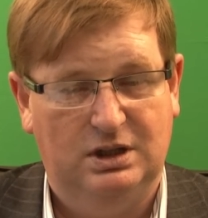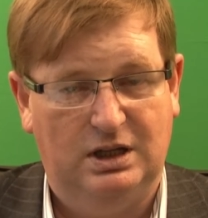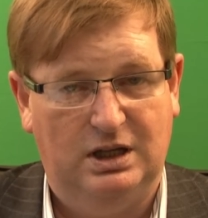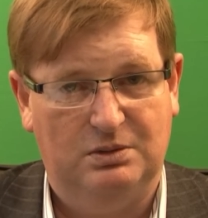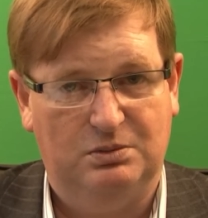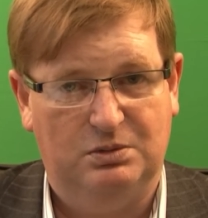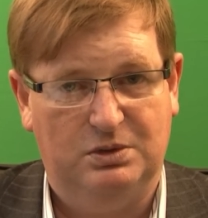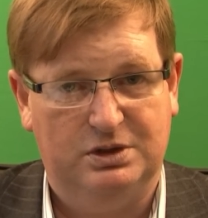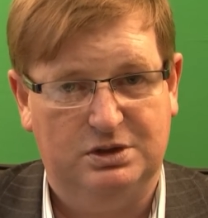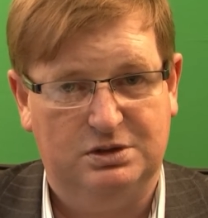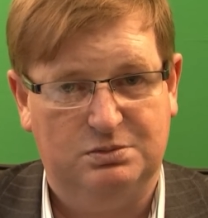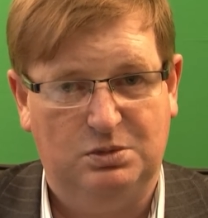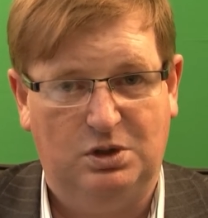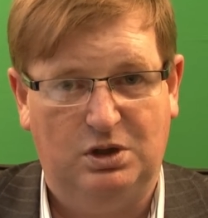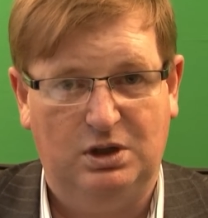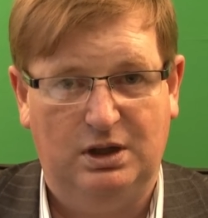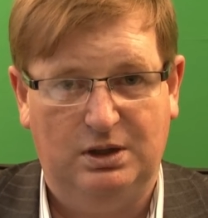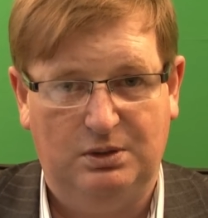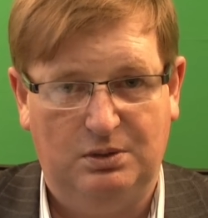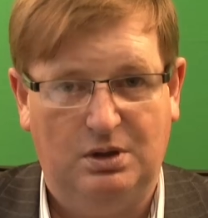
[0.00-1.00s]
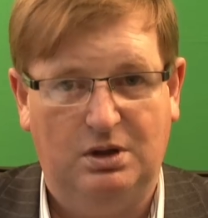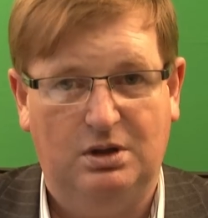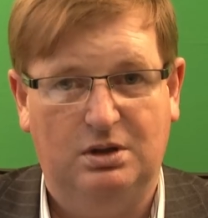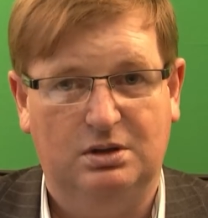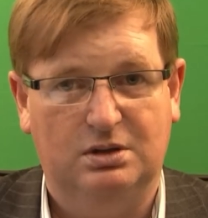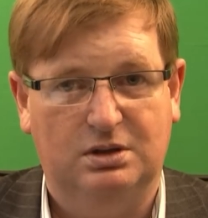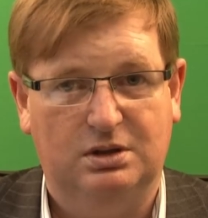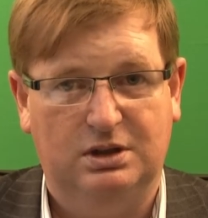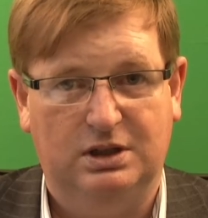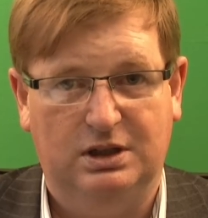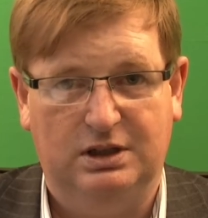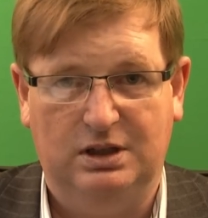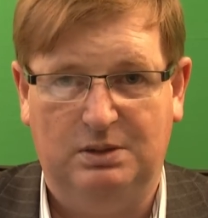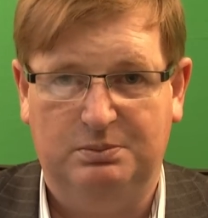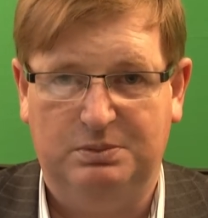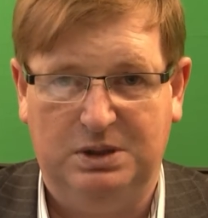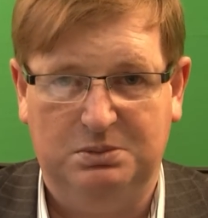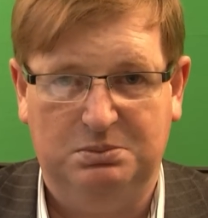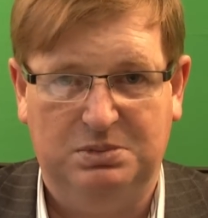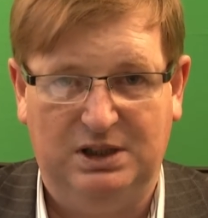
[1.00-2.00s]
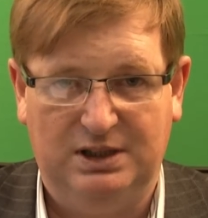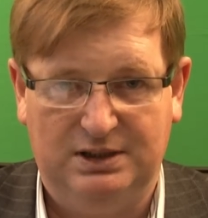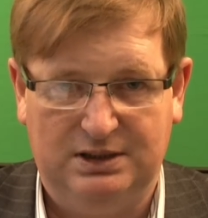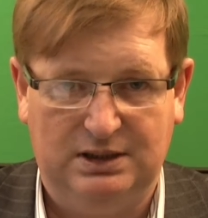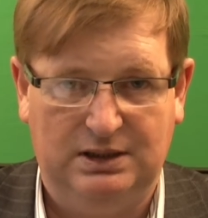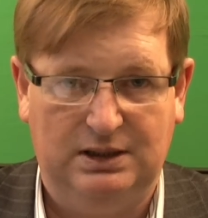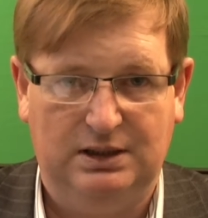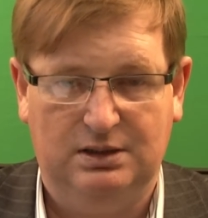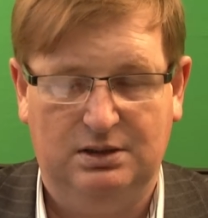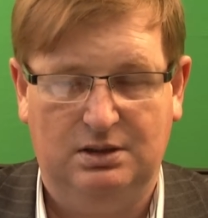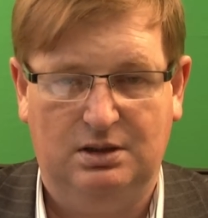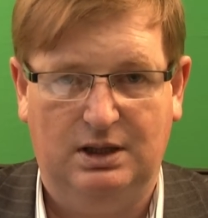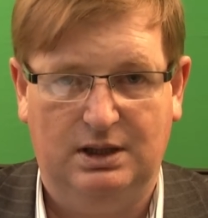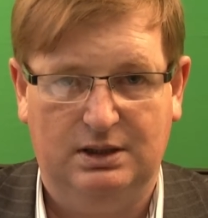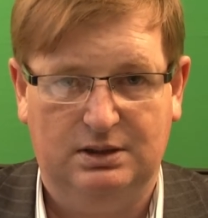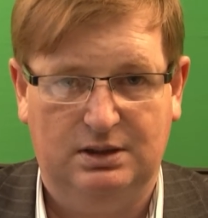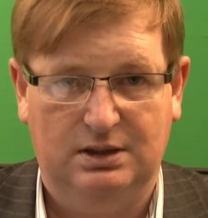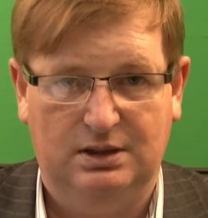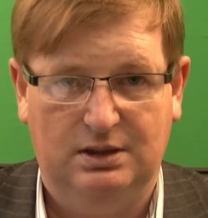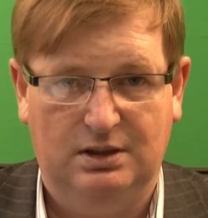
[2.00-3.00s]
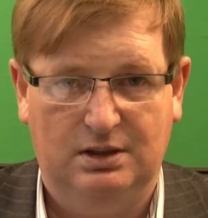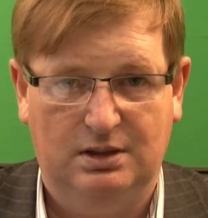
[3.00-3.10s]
and what is morally wrong cannot be politically correct.